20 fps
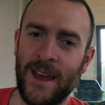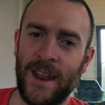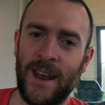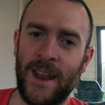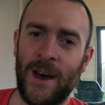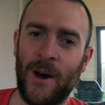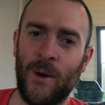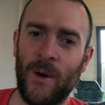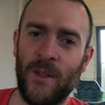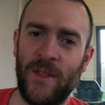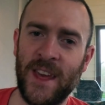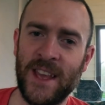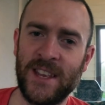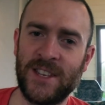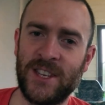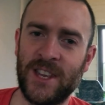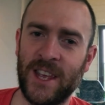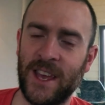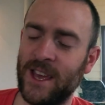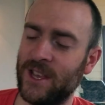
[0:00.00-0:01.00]
Now,
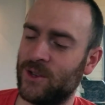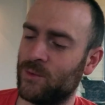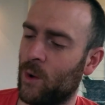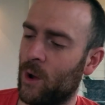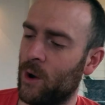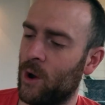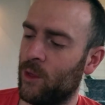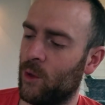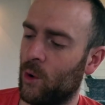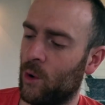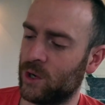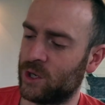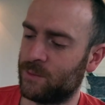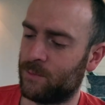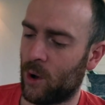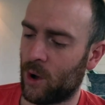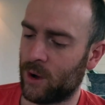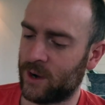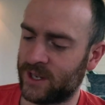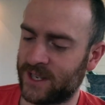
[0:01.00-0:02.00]
this is one of those
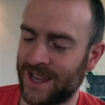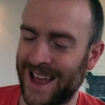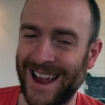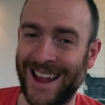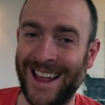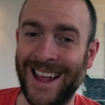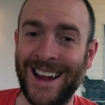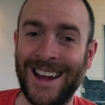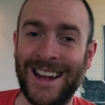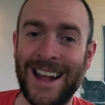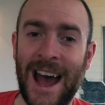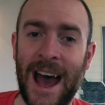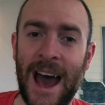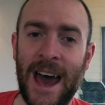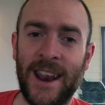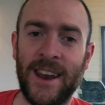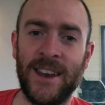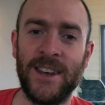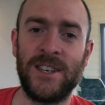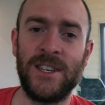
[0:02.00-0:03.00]
books I can
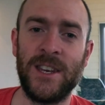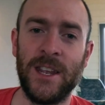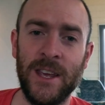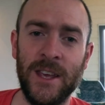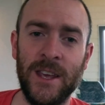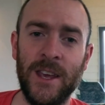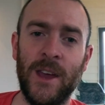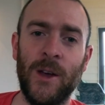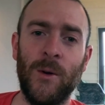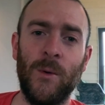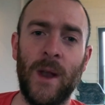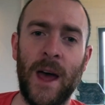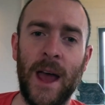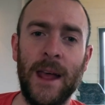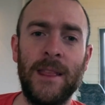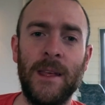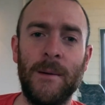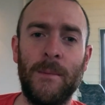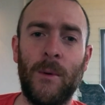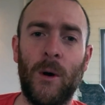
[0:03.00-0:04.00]
guarantee you,
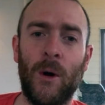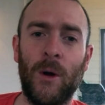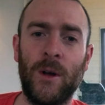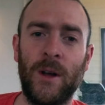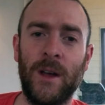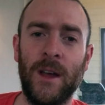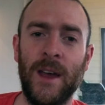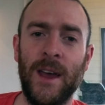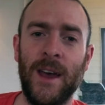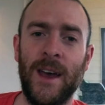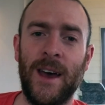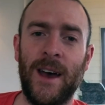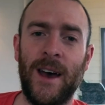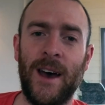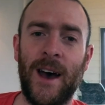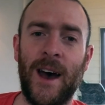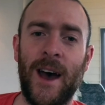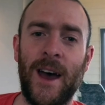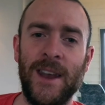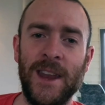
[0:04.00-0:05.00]
like the book
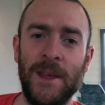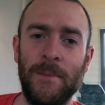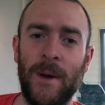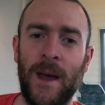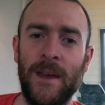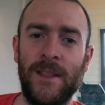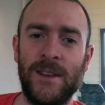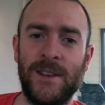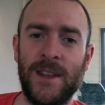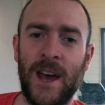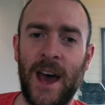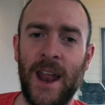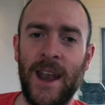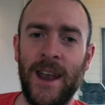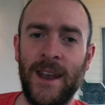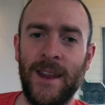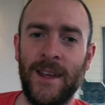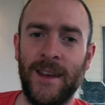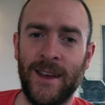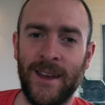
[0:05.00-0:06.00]
Honey by the
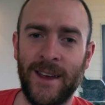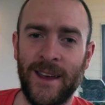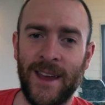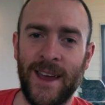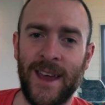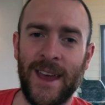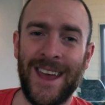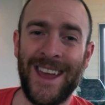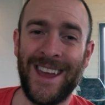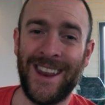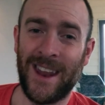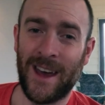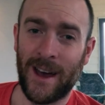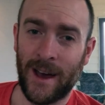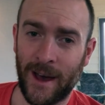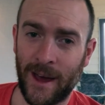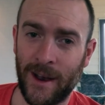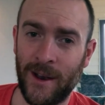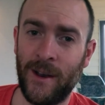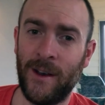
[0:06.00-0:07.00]
Ton, in
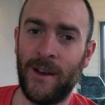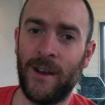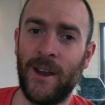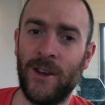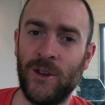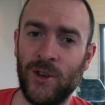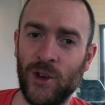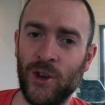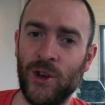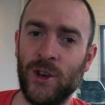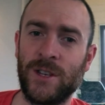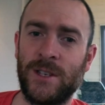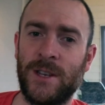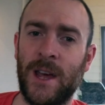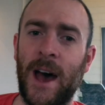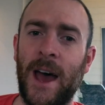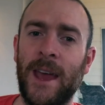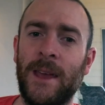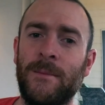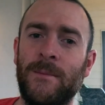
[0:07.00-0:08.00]
100 years'
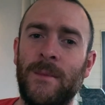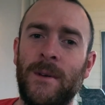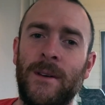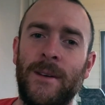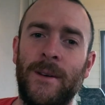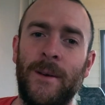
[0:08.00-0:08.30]
time,